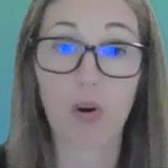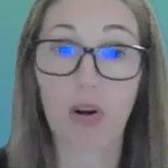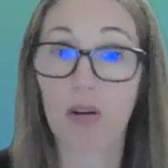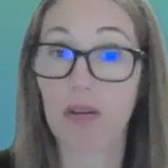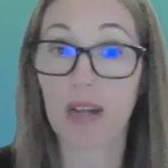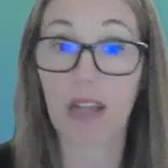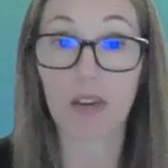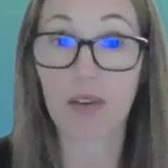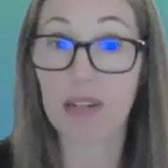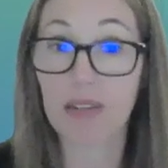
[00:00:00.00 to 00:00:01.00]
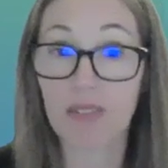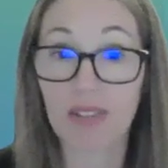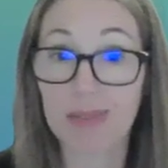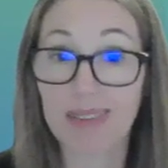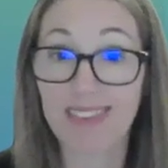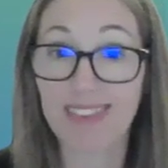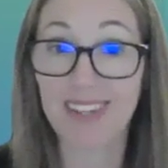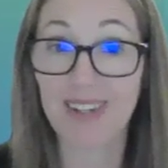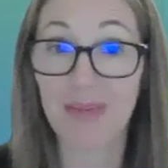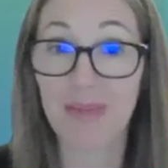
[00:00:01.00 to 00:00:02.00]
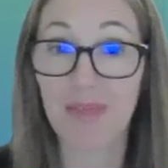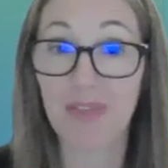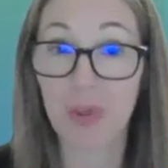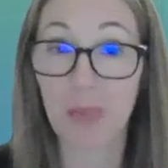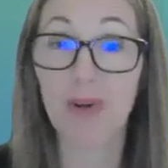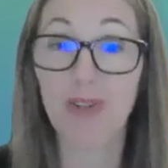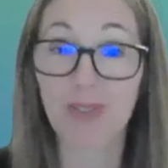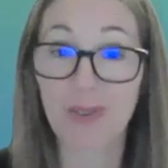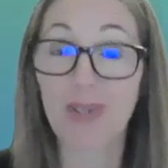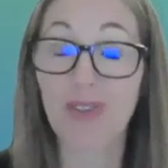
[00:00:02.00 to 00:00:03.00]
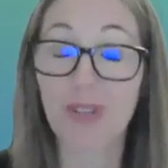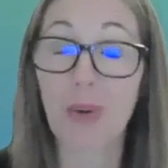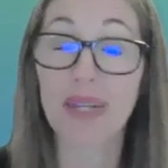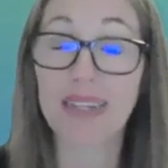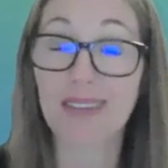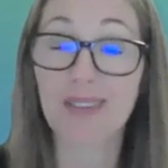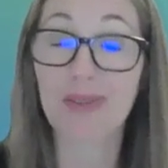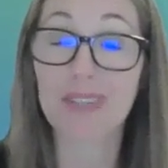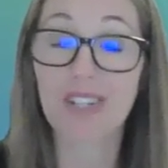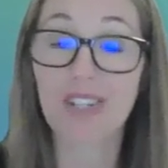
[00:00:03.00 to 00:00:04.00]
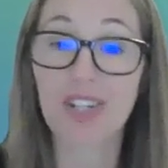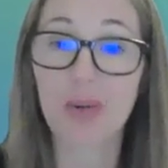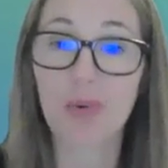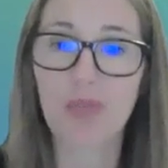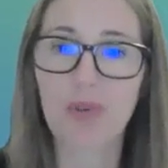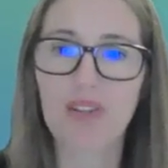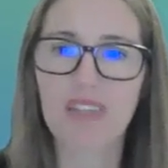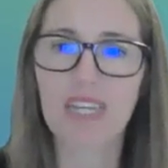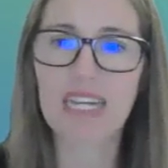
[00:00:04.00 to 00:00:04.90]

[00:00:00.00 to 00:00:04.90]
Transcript: or other investments that support students going into the educator workforce,